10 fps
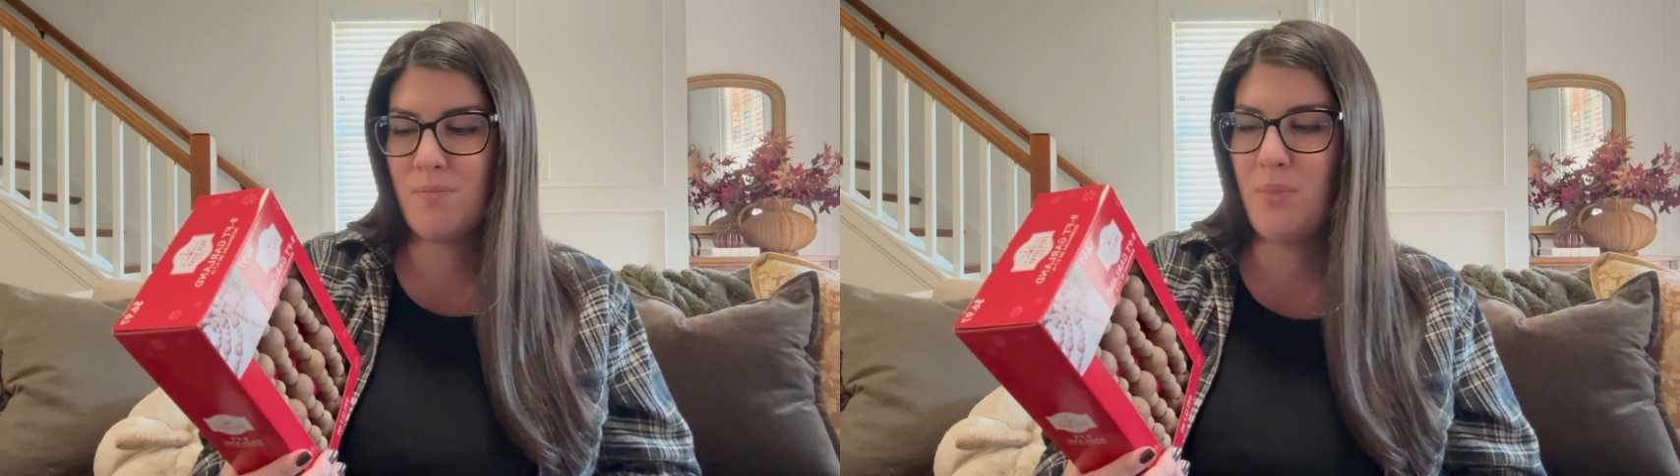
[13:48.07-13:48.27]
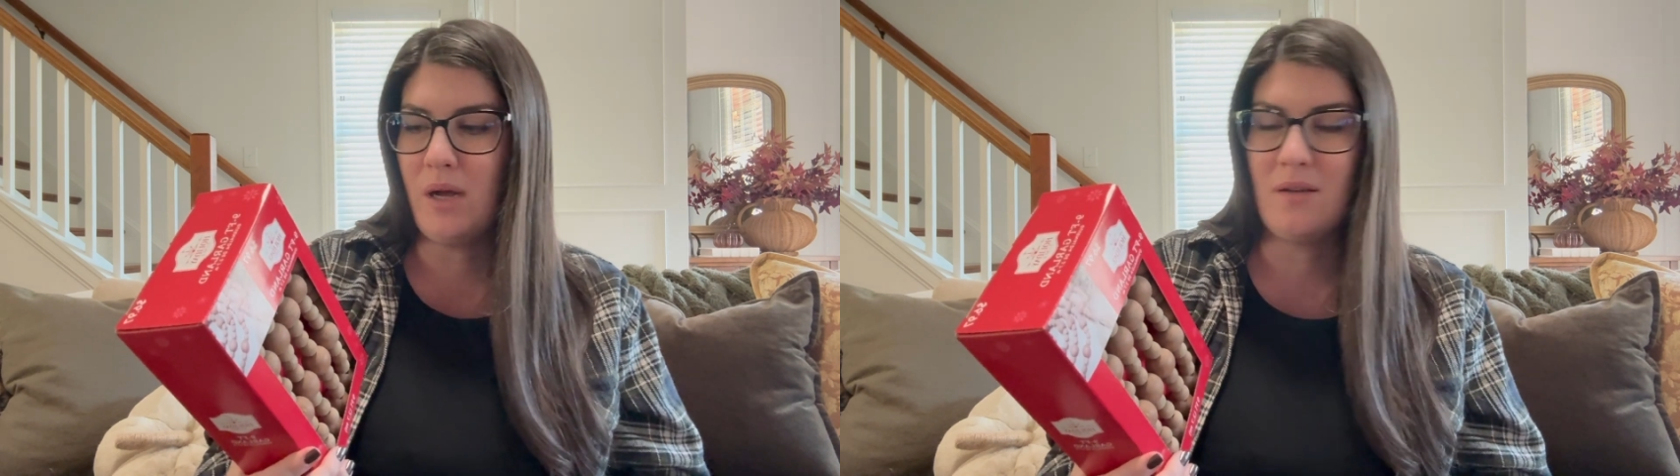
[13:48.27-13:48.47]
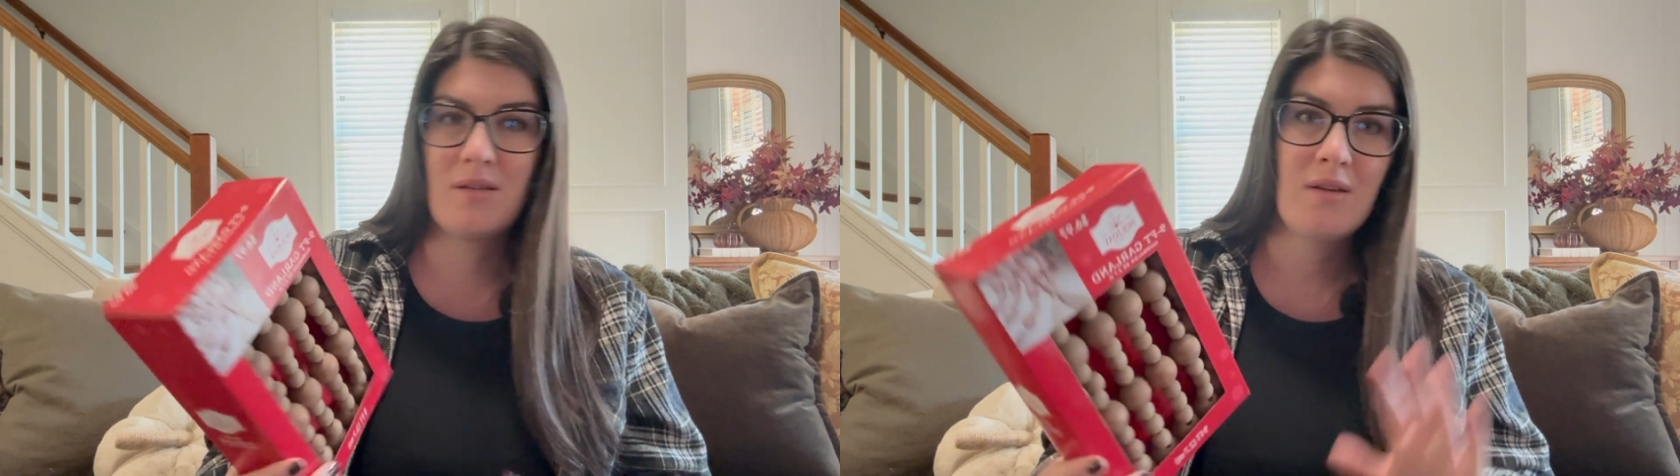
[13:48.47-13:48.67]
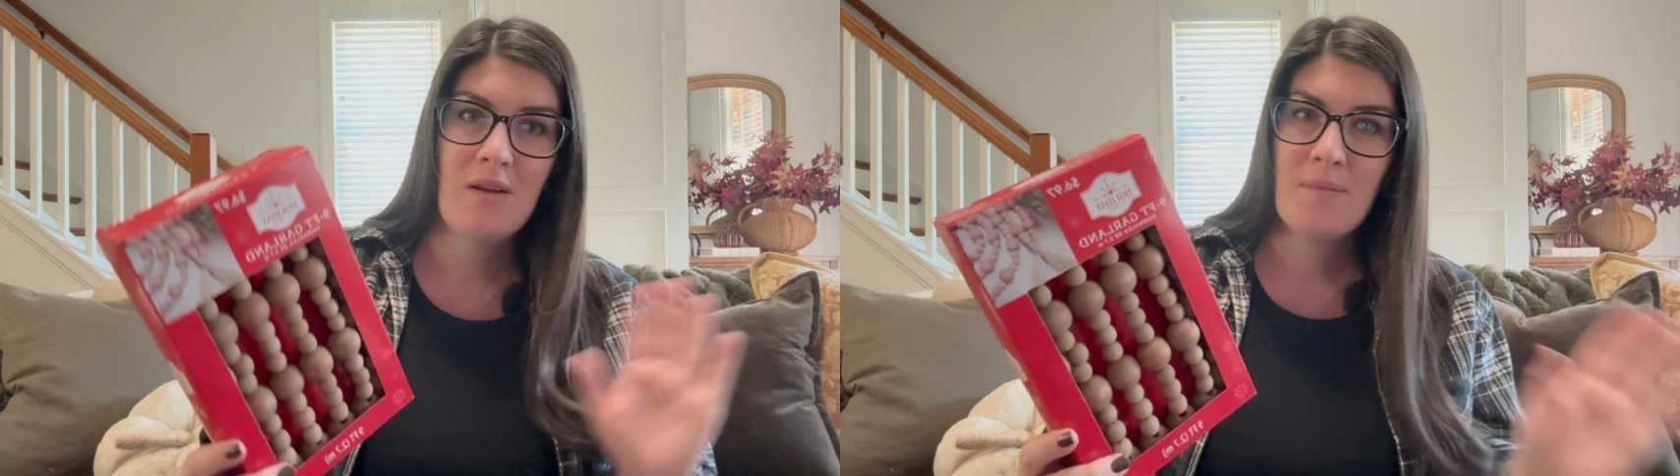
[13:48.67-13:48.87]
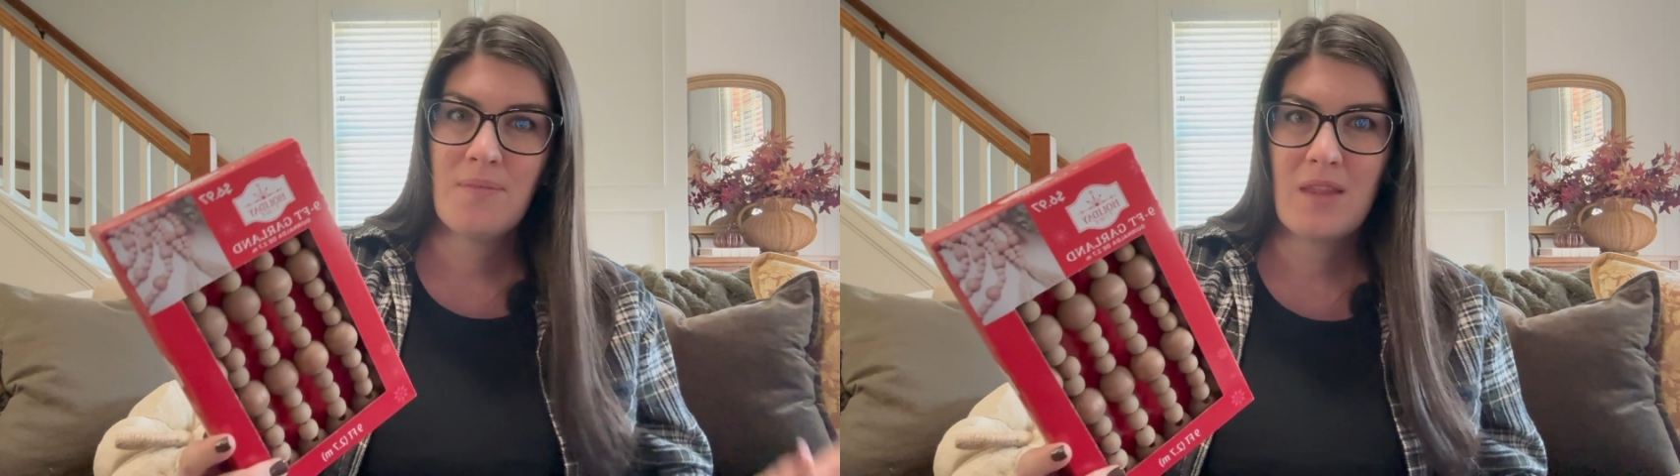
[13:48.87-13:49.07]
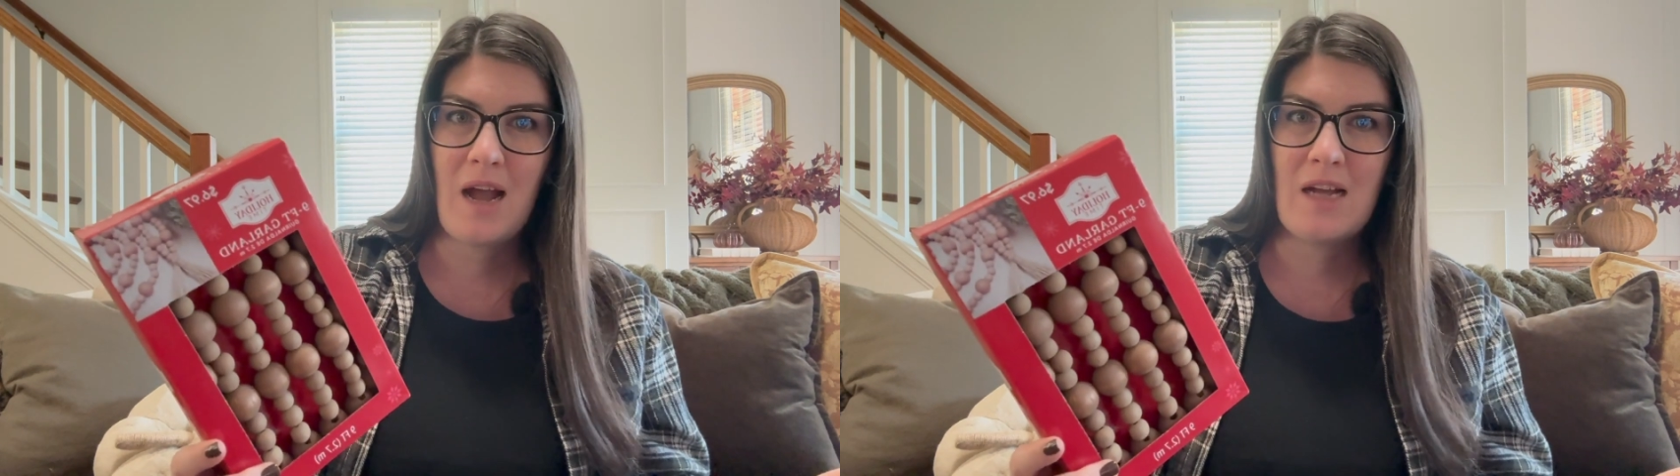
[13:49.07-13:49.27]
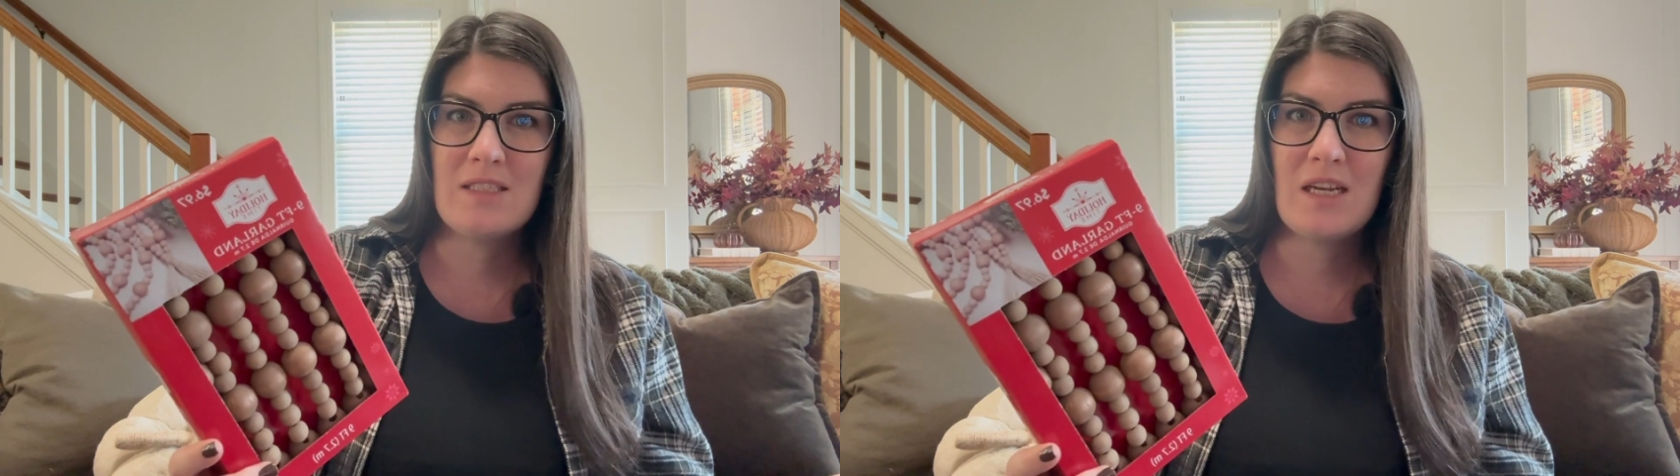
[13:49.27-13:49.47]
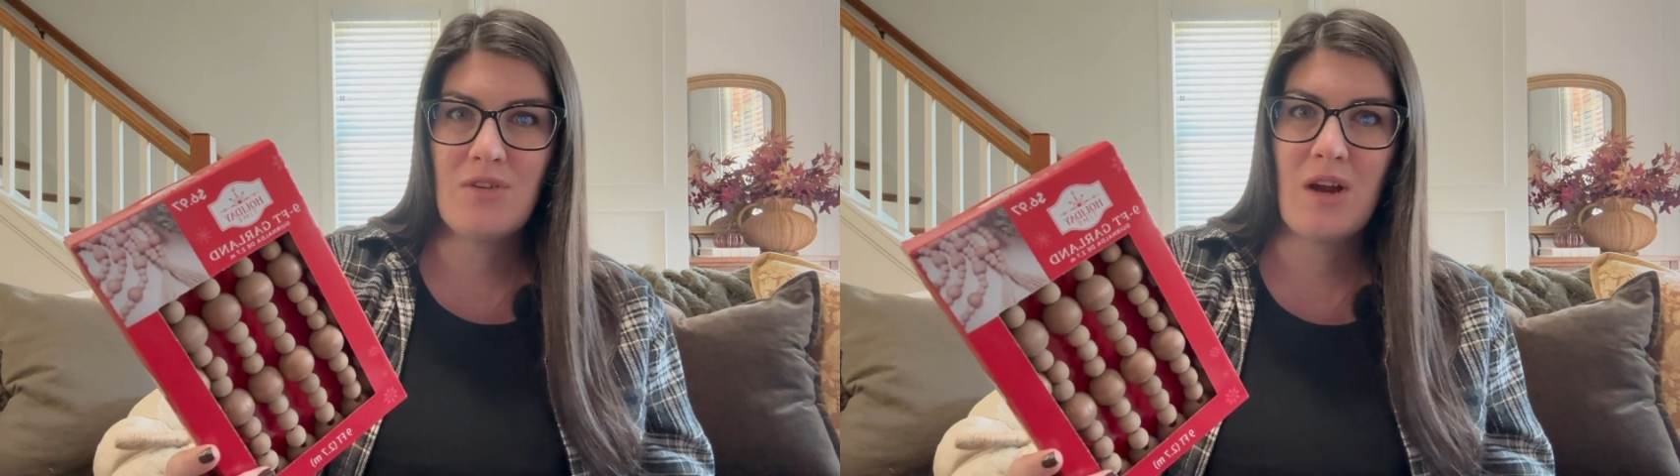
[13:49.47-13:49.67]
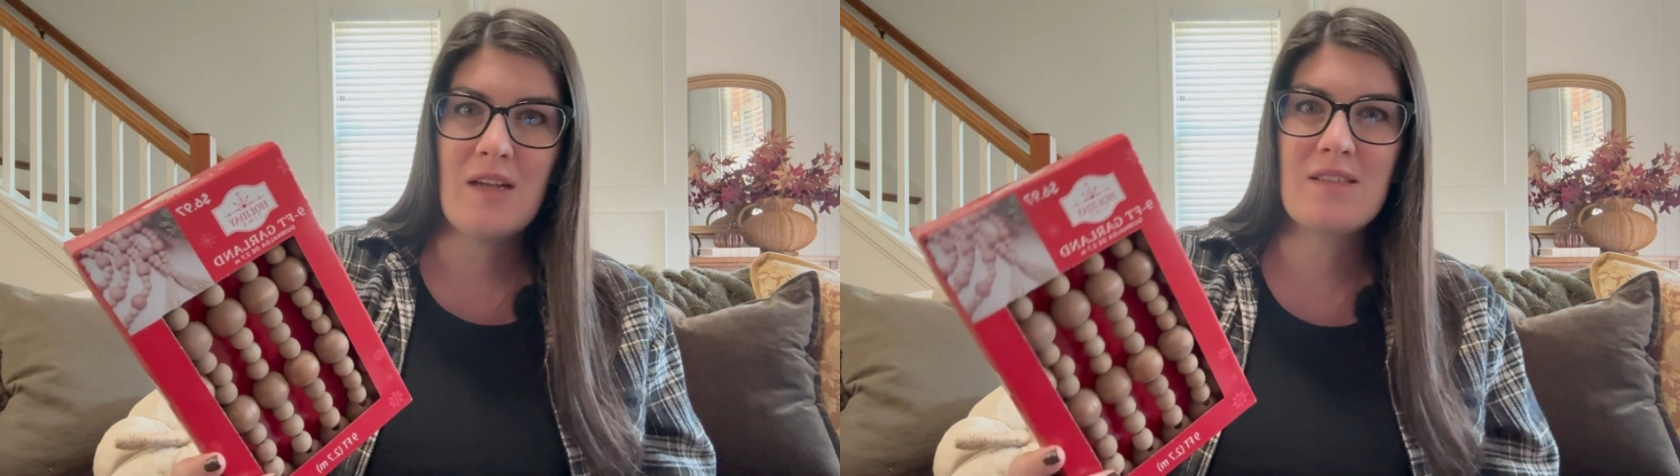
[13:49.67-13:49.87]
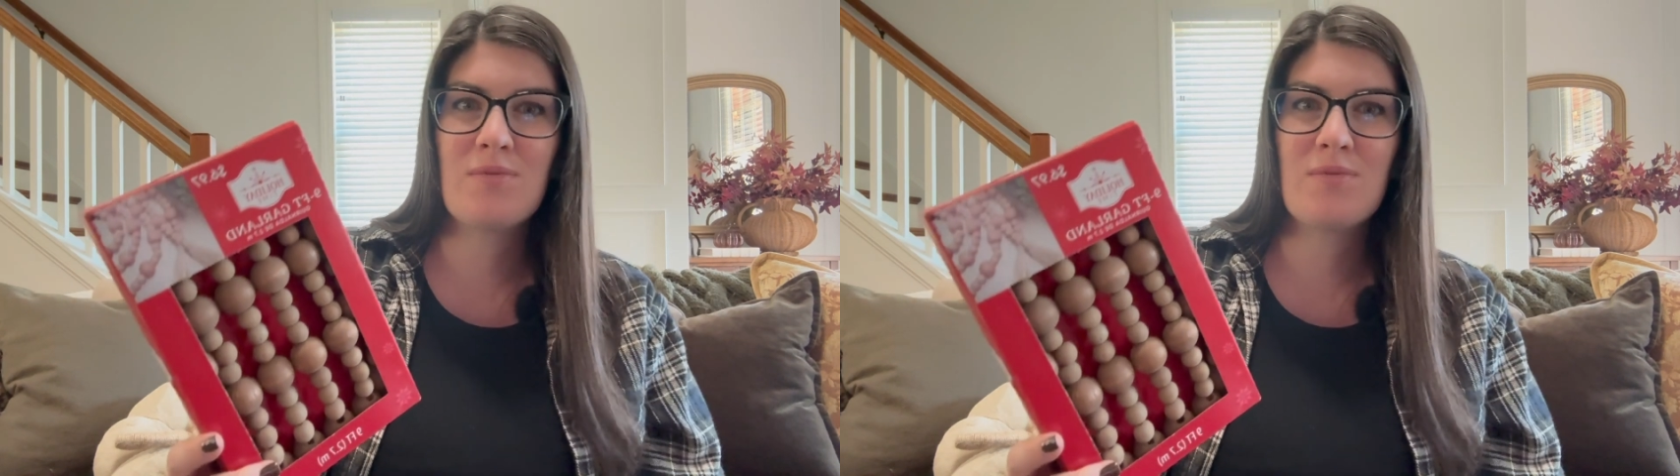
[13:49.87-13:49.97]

But I digress.